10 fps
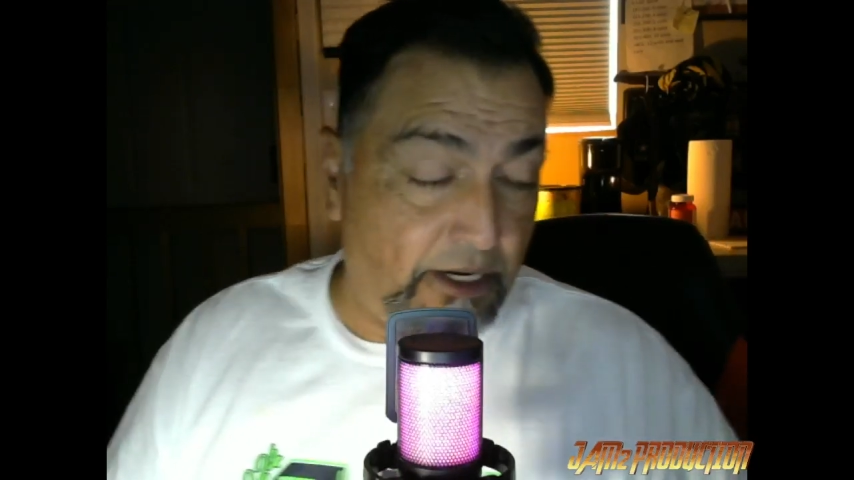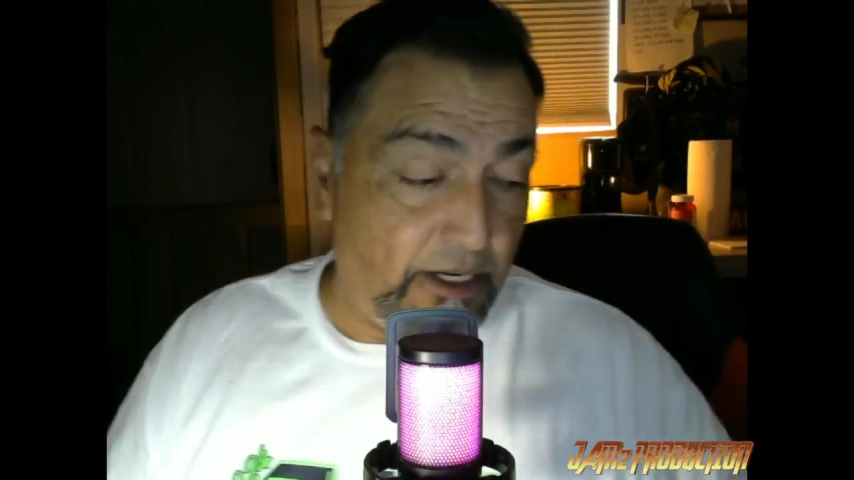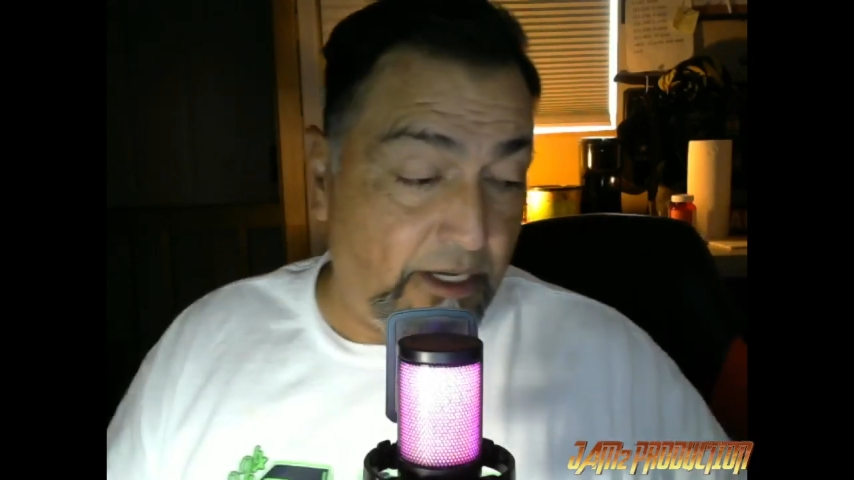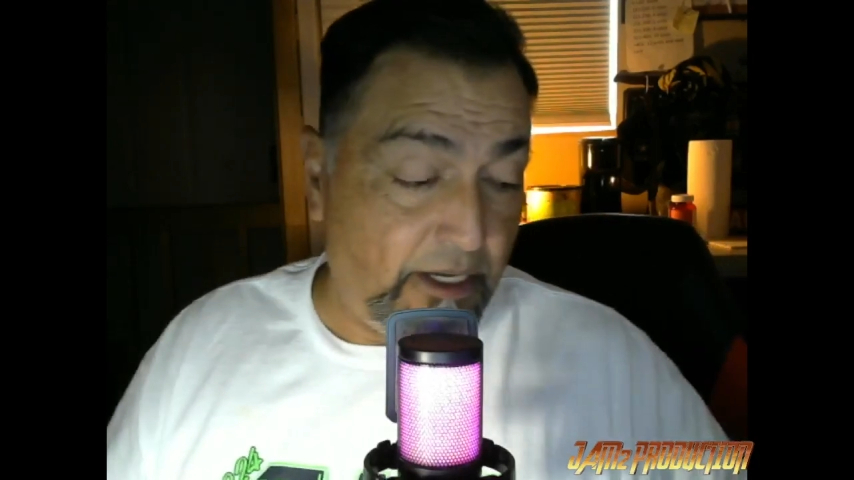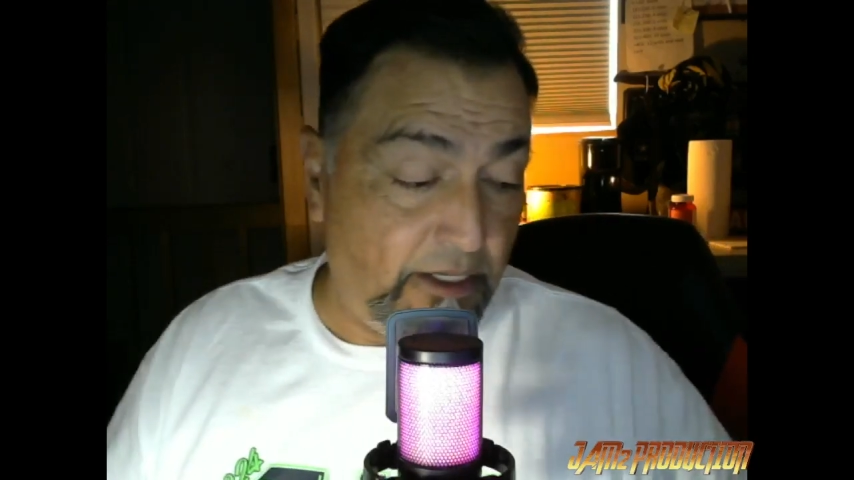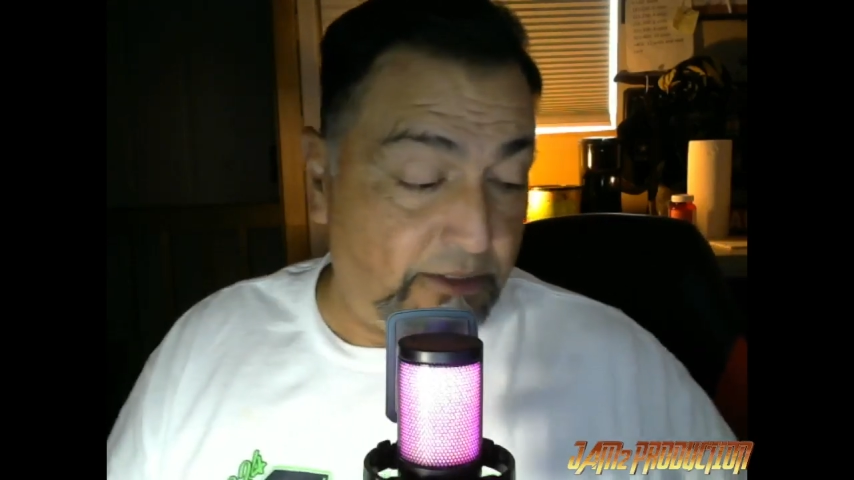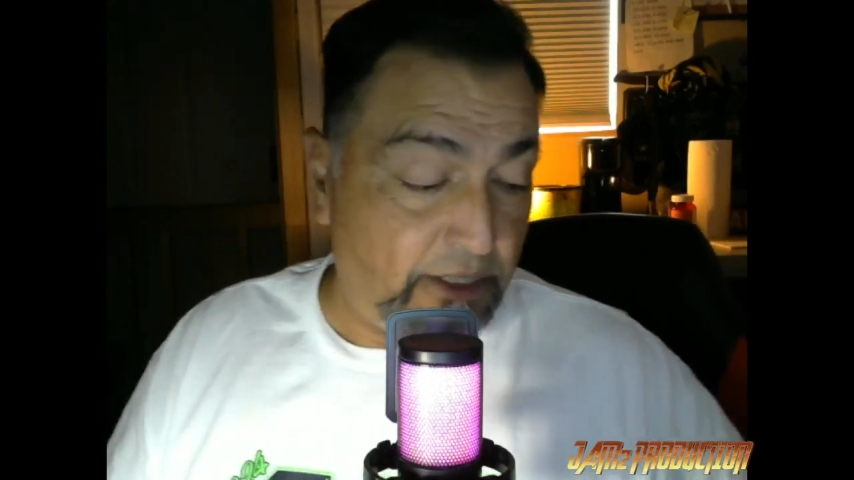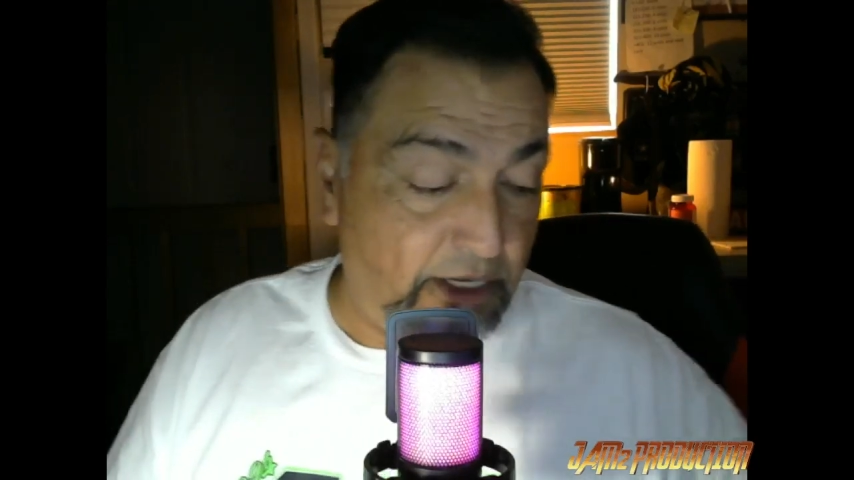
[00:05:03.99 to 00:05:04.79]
he's